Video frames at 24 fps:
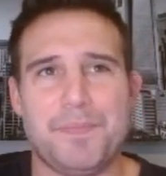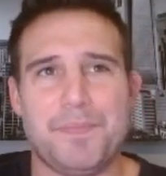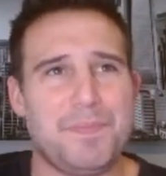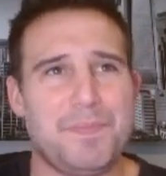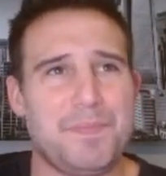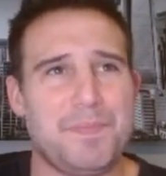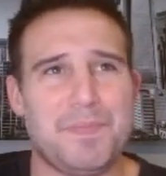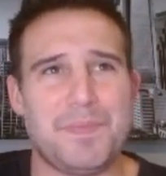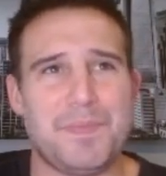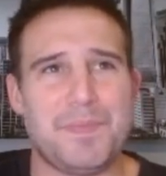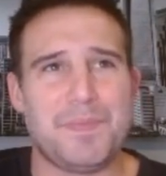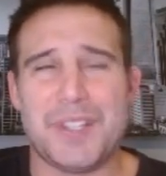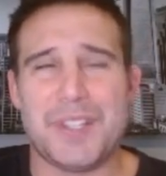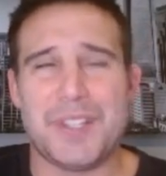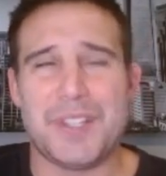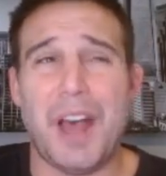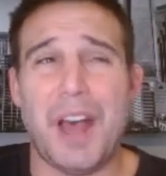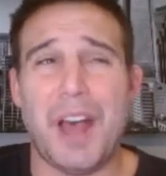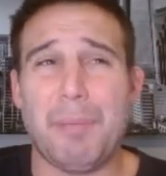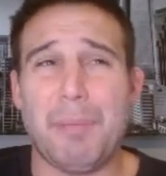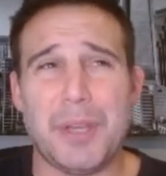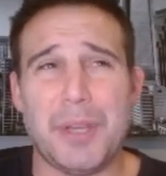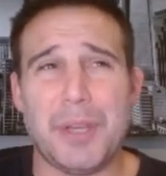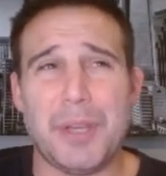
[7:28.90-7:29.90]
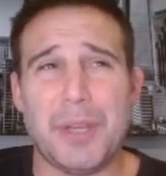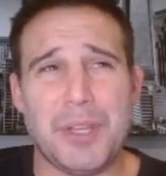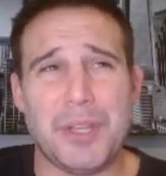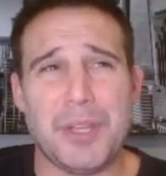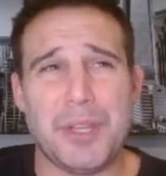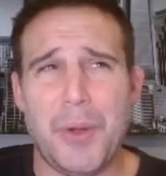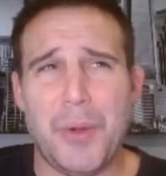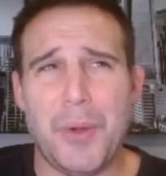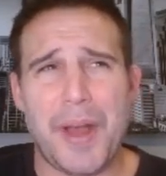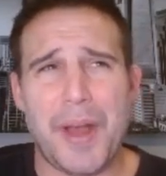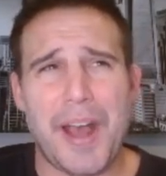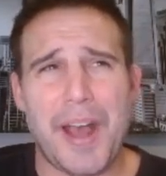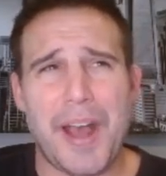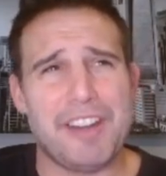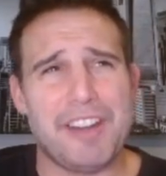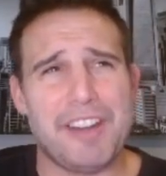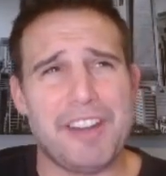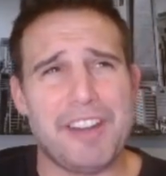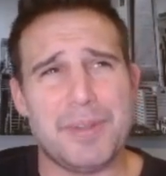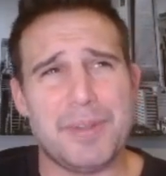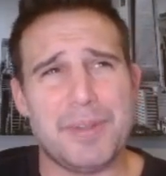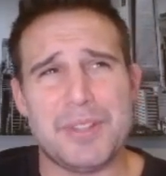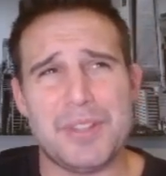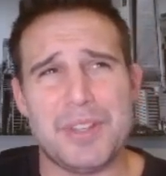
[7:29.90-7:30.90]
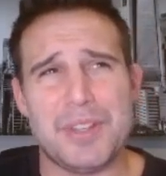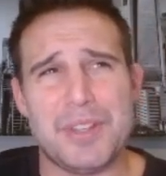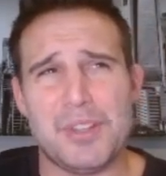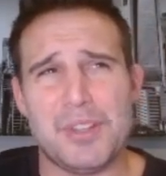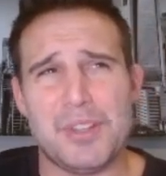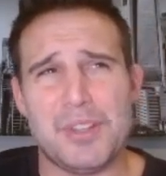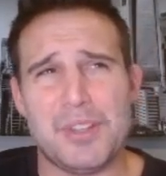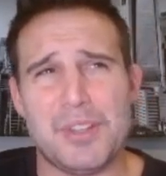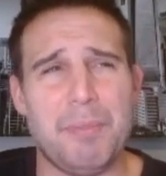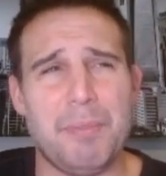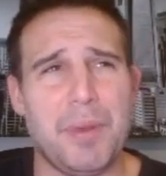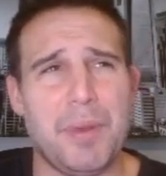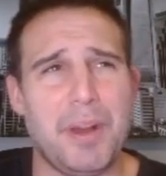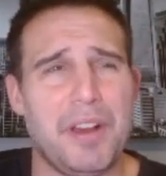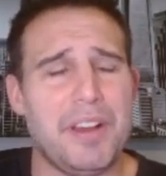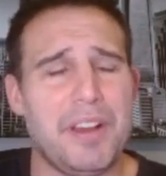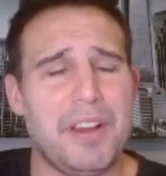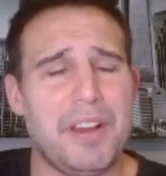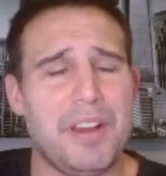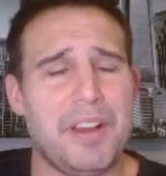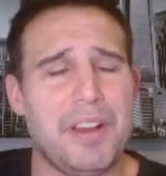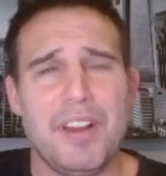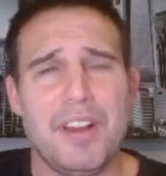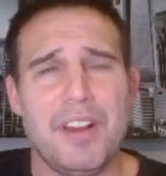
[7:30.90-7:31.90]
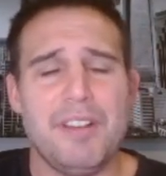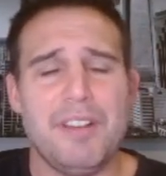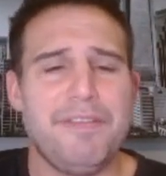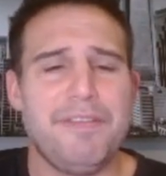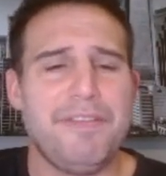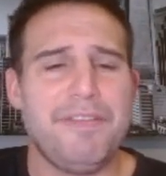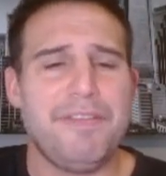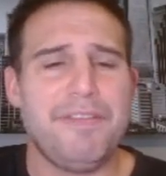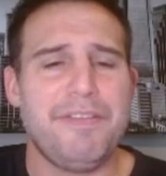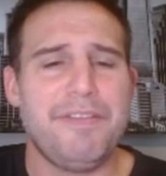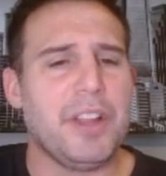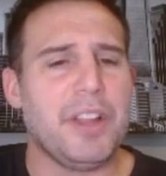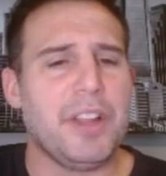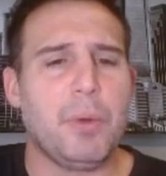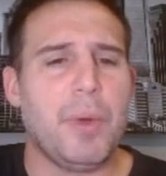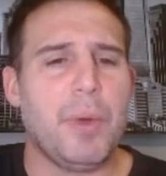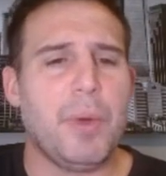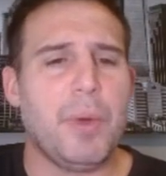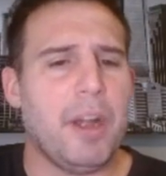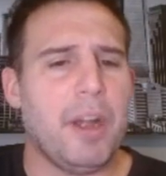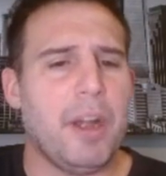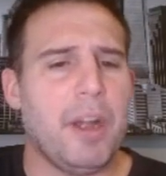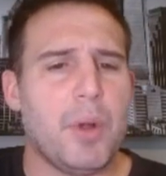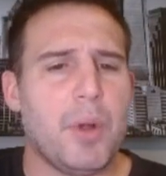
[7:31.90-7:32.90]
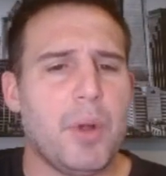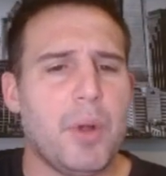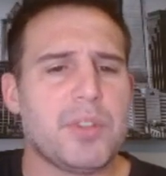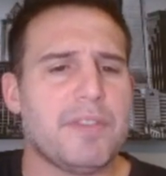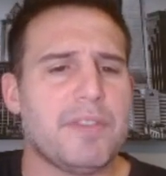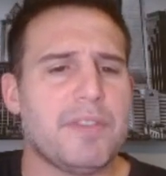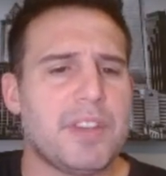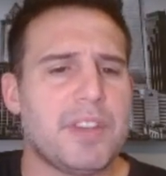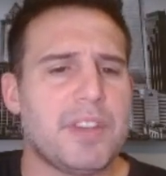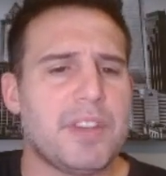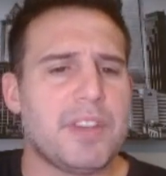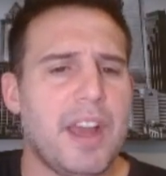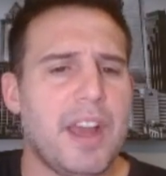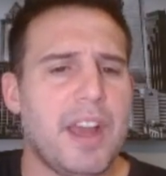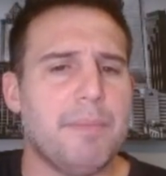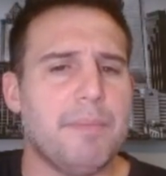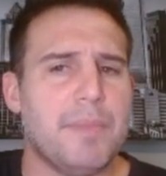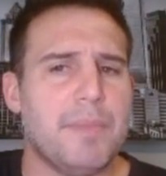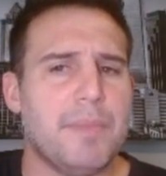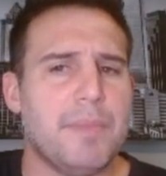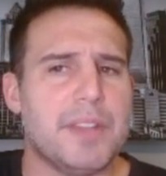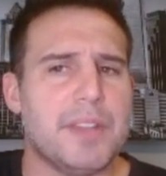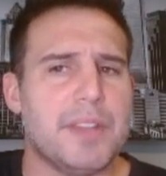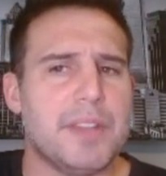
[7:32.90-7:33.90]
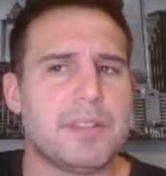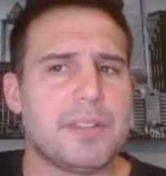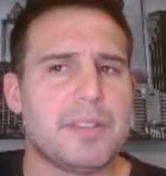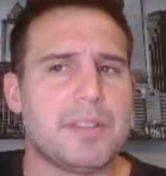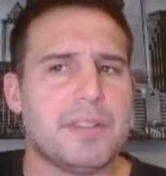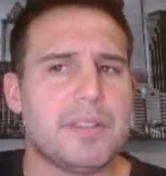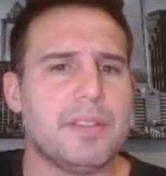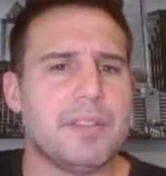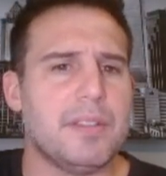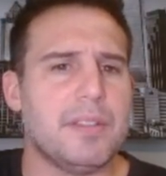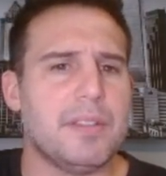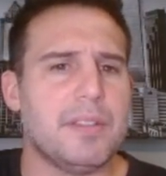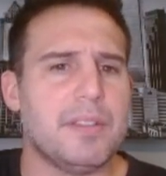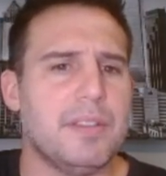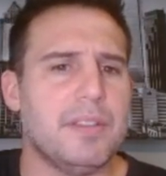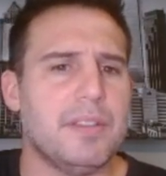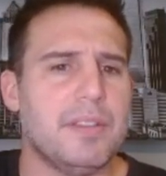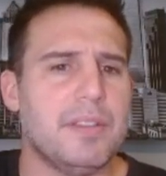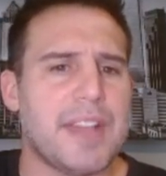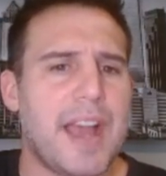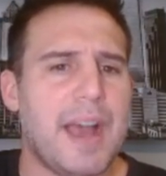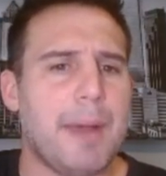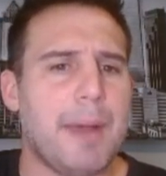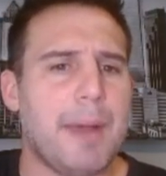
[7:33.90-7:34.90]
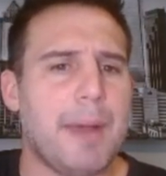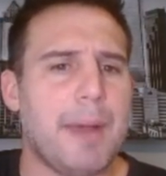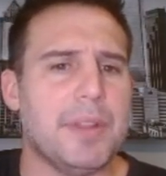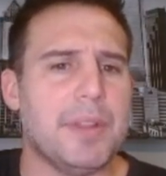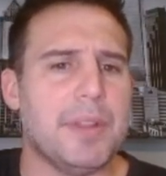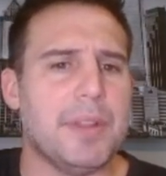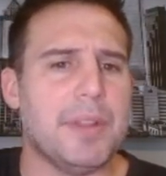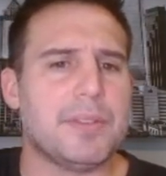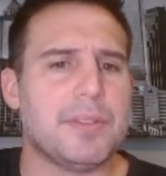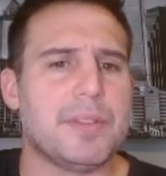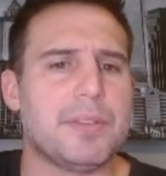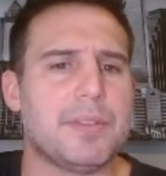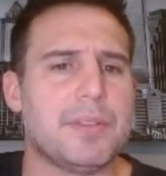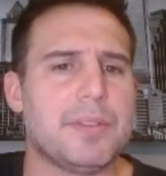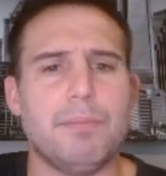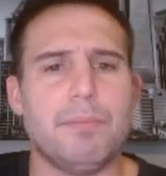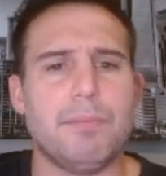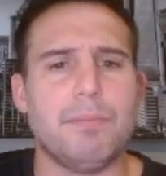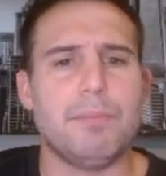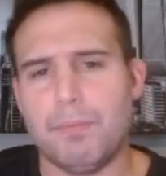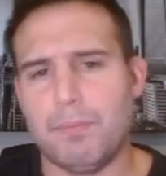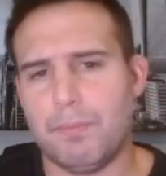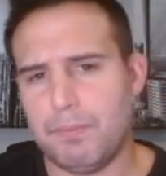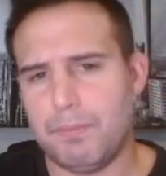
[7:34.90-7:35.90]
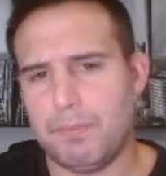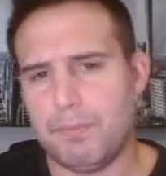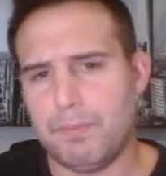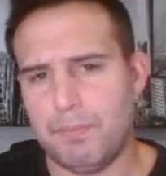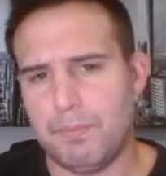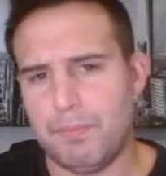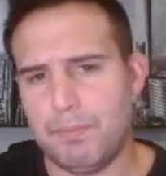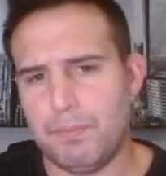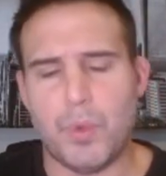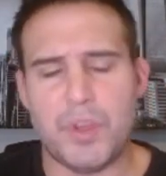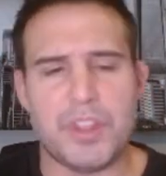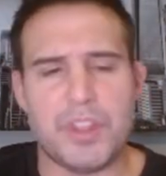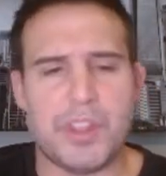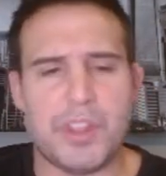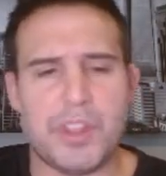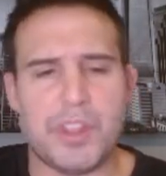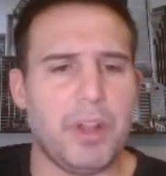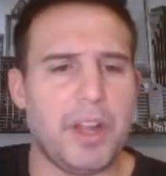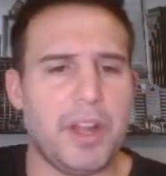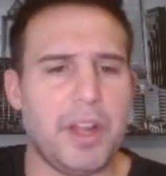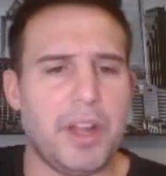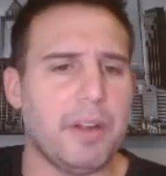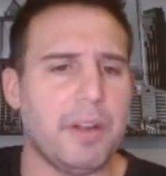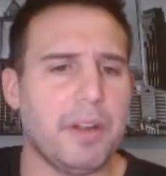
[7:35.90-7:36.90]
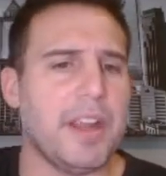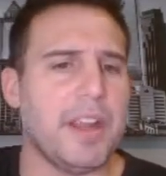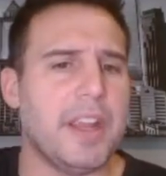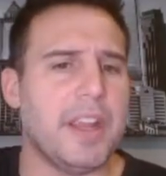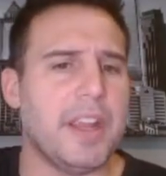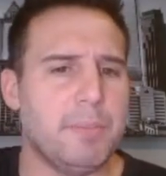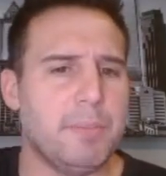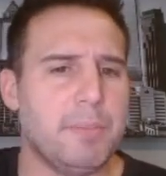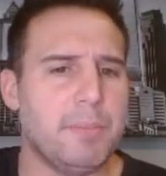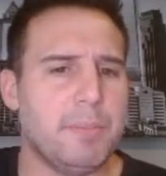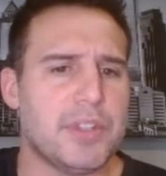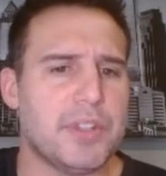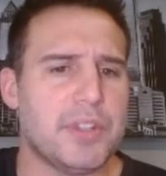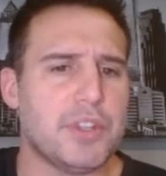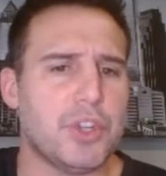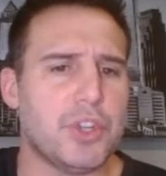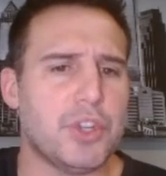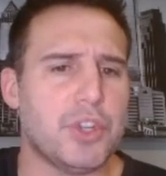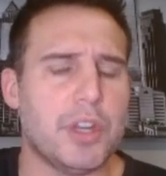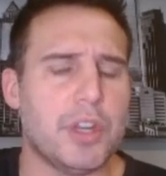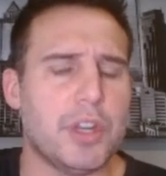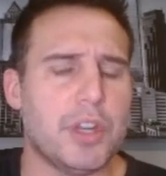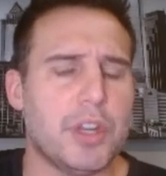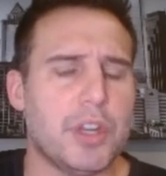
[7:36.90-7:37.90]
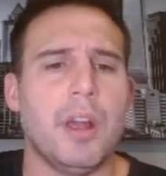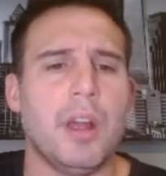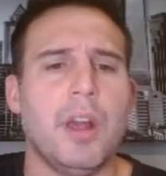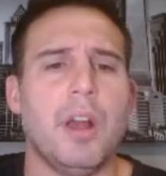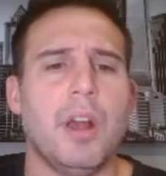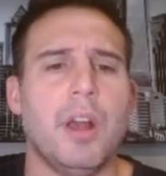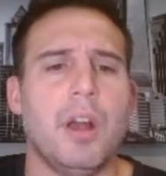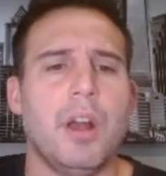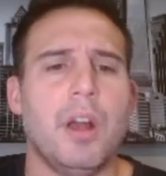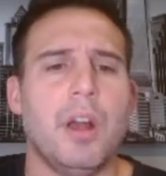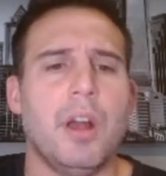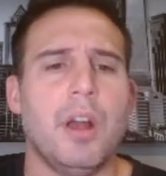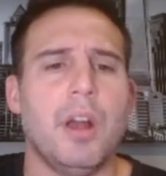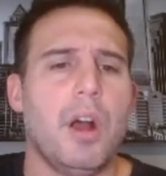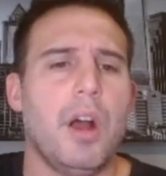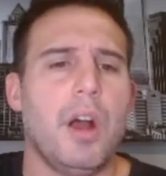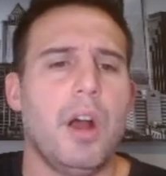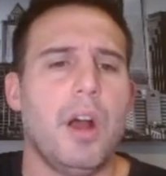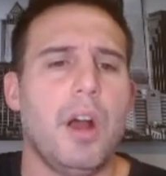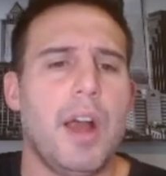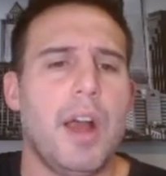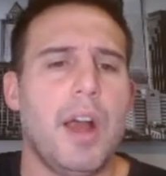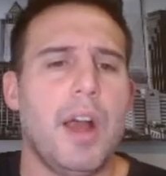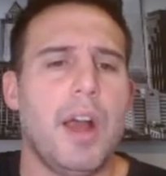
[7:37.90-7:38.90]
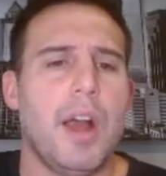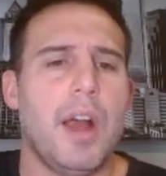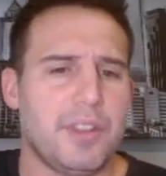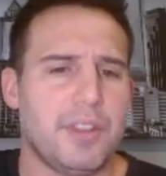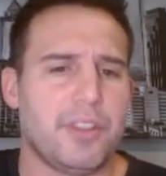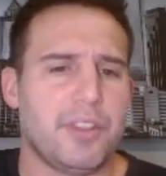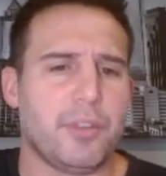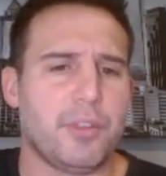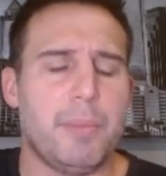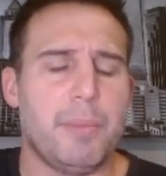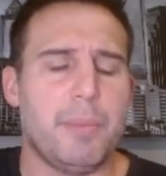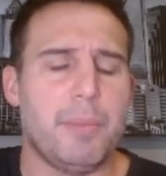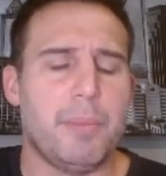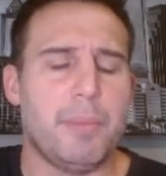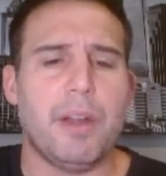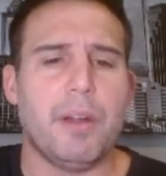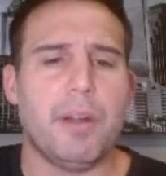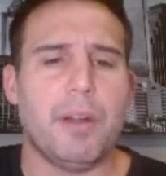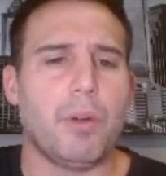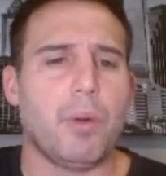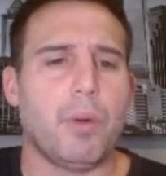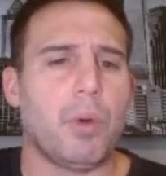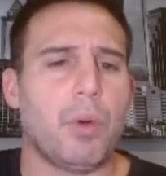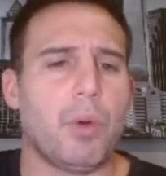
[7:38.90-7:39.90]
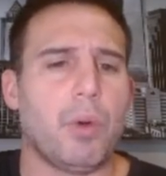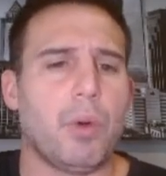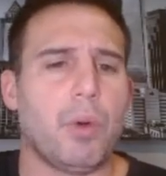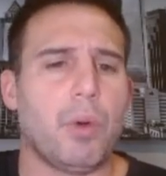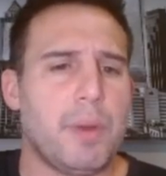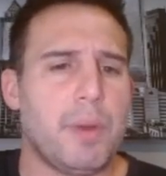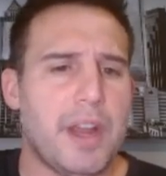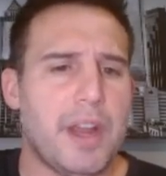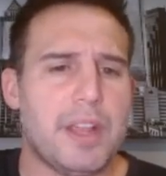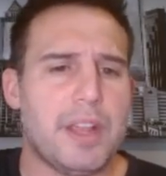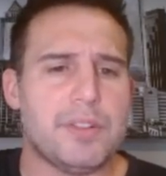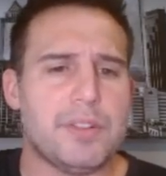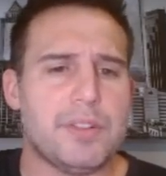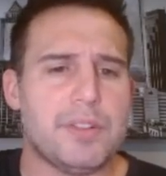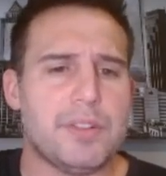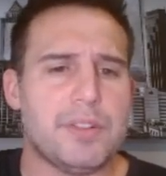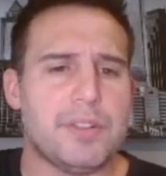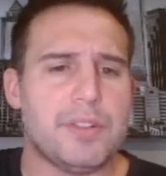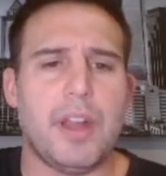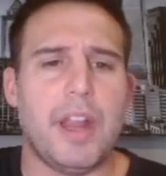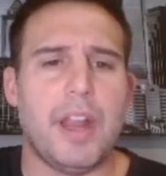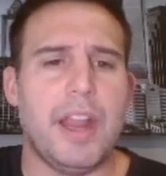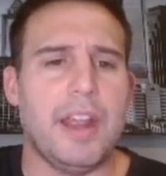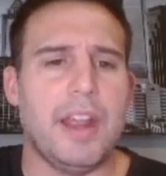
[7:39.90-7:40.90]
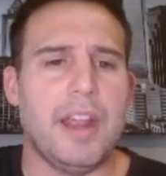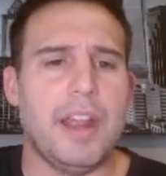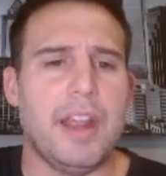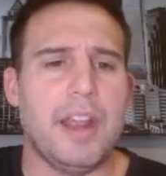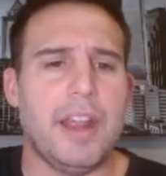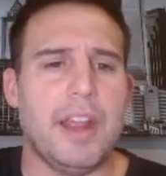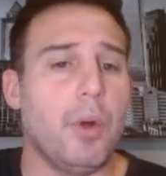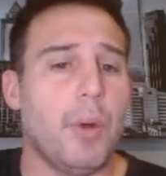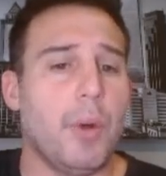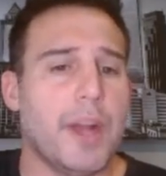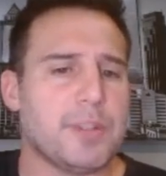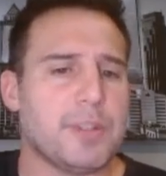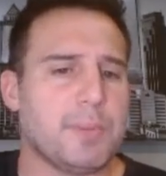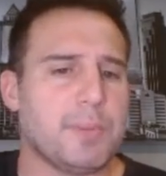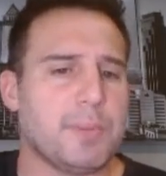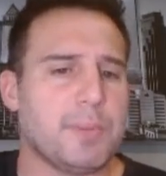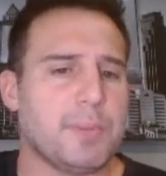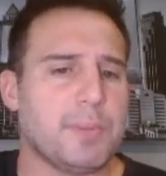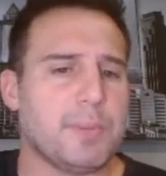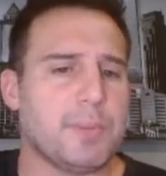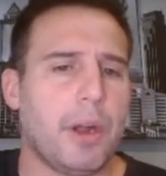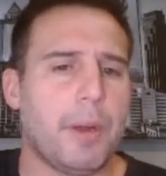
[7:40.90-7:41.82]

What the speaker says: stop and go out of position, but fairly rare. Most of the time this happens with the player in position as the 3-better or re-raiser and low SPR.